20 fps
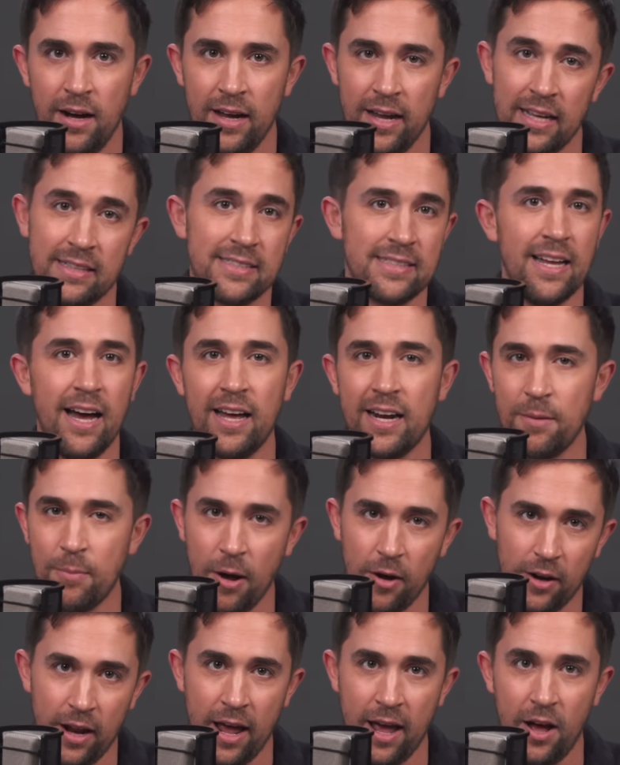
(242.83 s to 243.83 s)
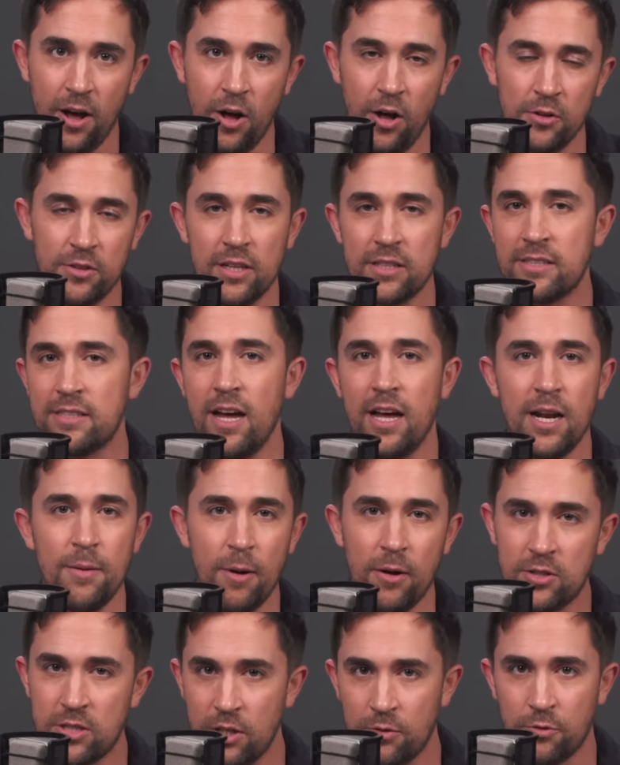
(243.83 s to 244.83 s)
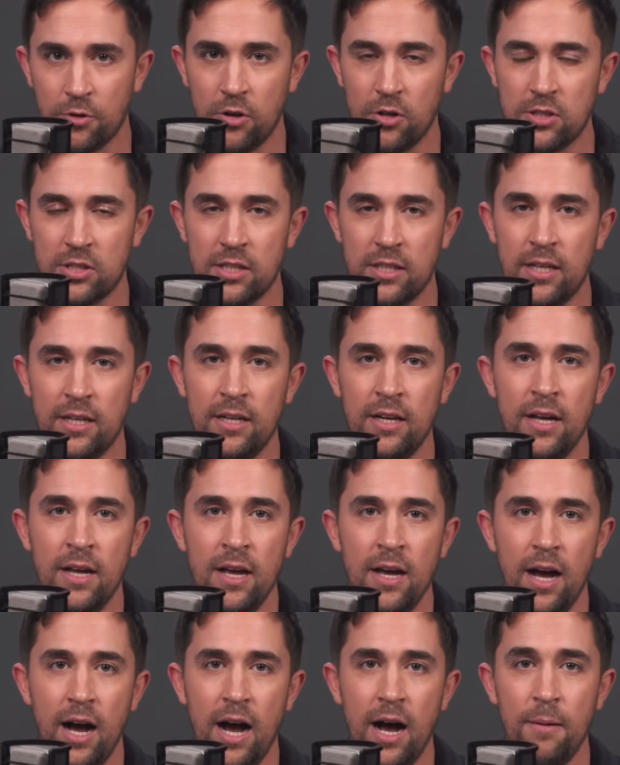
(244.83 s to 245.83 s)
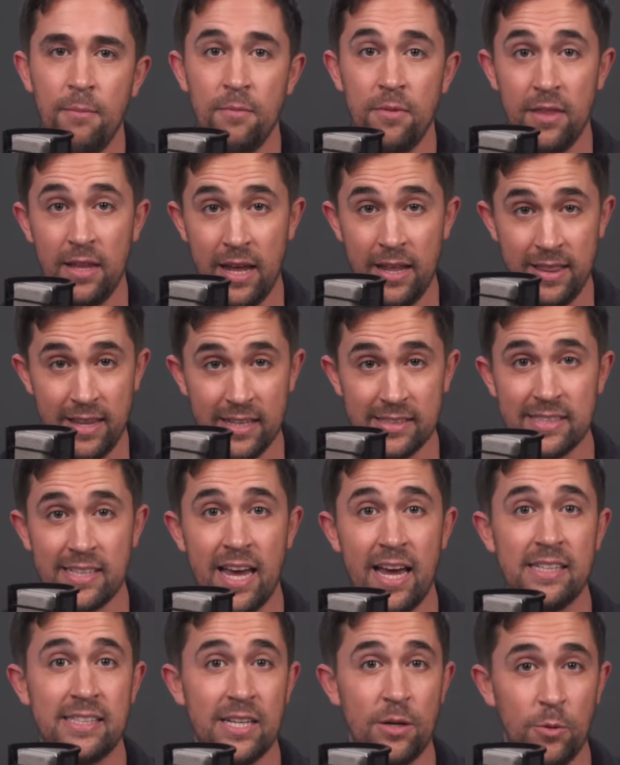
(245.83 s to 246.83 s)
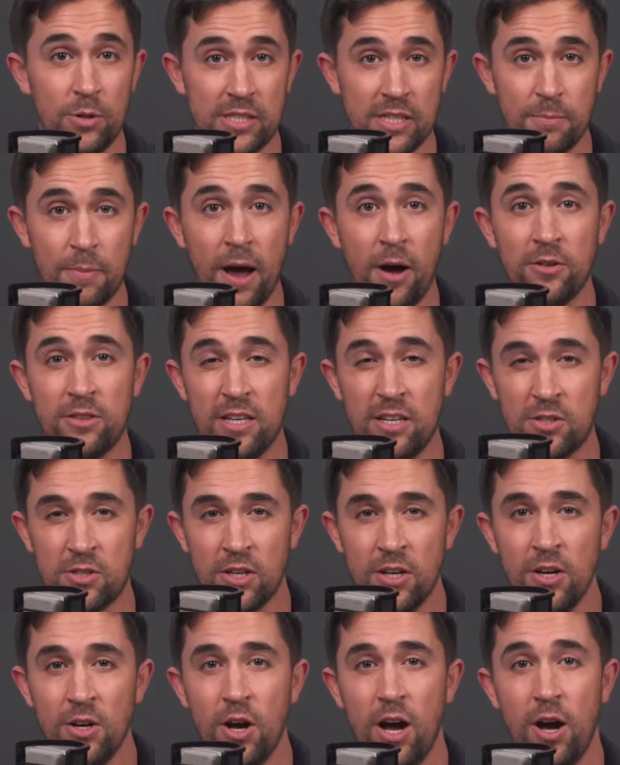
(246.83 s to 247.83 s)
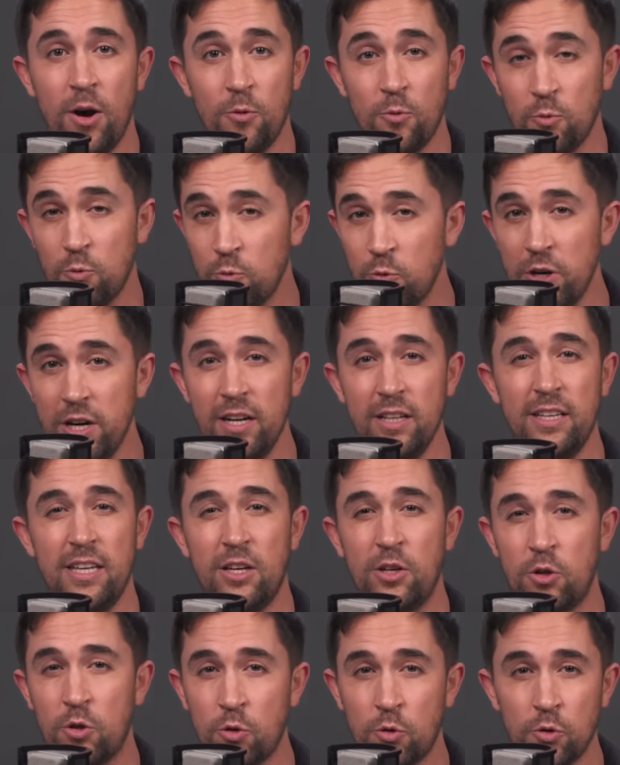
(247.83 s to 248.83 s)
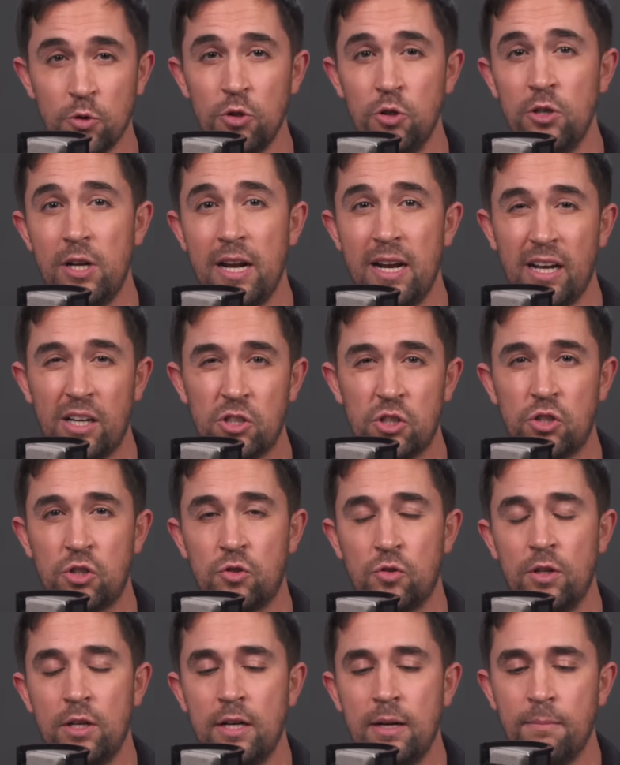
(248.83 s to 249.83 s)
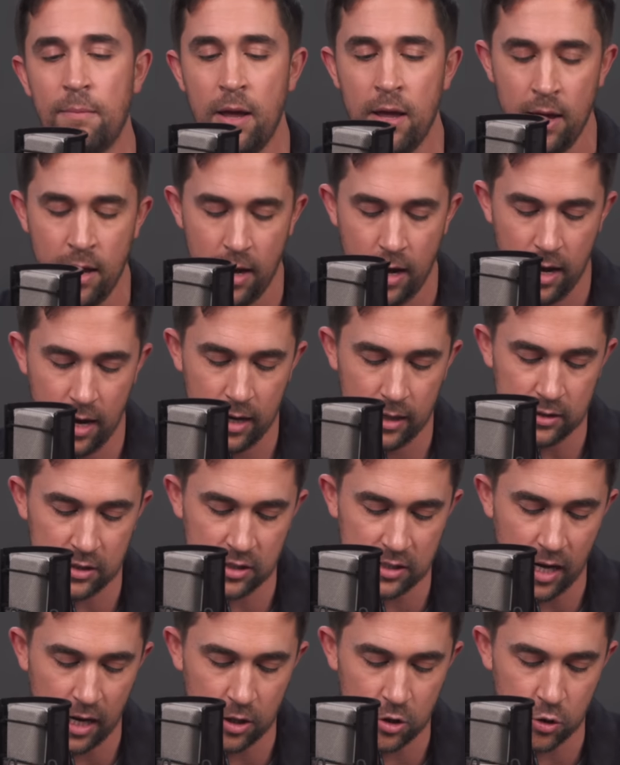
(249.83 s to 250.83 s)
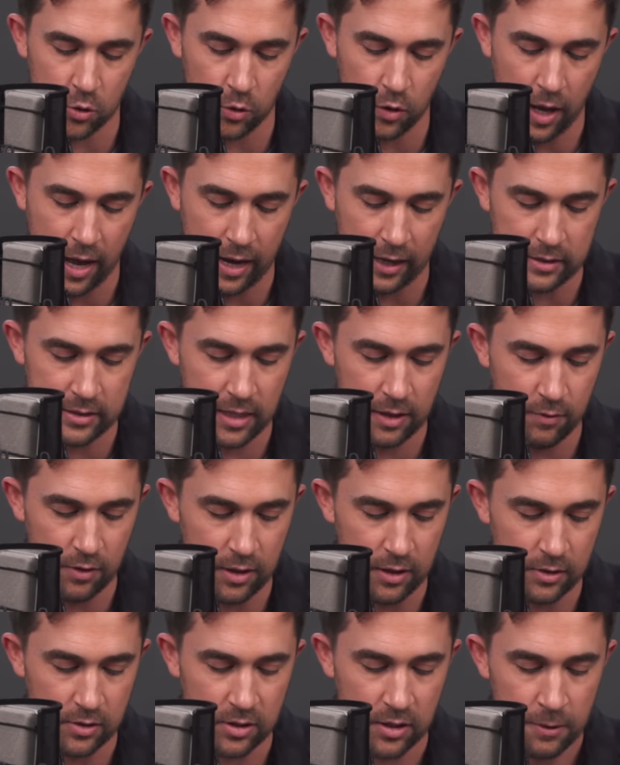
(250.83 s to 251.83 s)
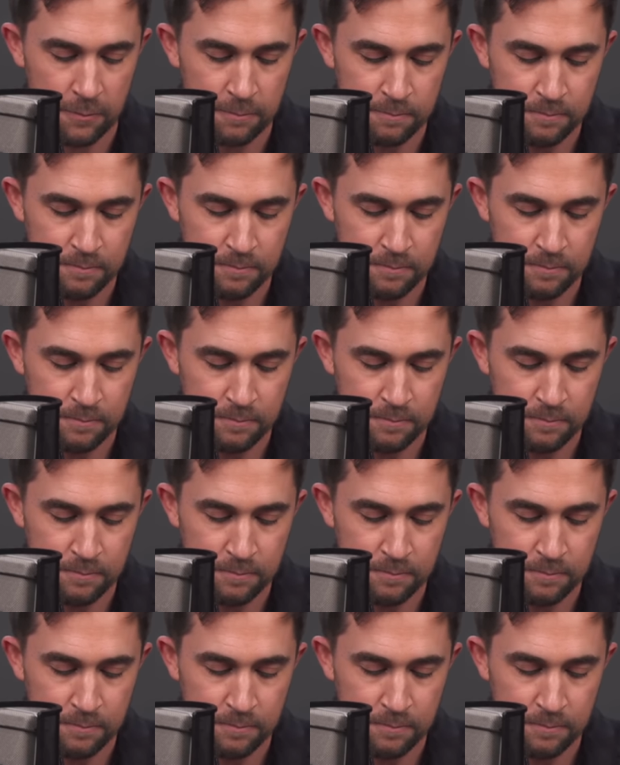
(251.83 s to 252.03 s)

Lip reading: It's not about health. It's not about diversity. In this case, it was about these really crude and extreme sexual activities.